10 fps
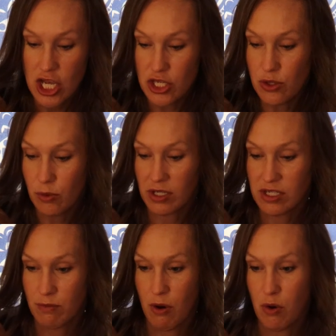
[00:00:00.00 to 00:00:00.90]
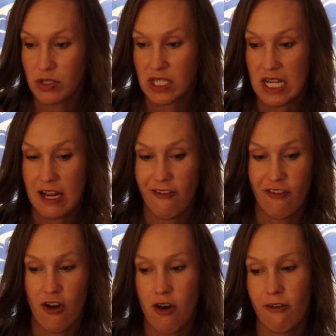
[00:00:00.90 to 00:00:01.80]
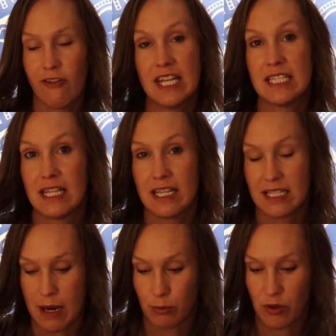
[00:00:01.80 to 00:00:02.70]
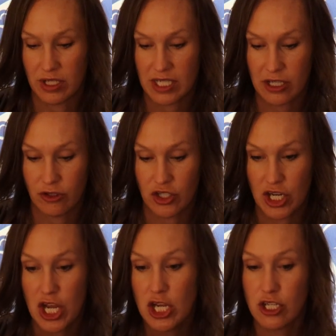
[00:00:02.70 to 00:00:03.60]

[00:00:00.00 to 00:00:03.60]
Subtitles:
You are supposed to evolve into this Empress energy.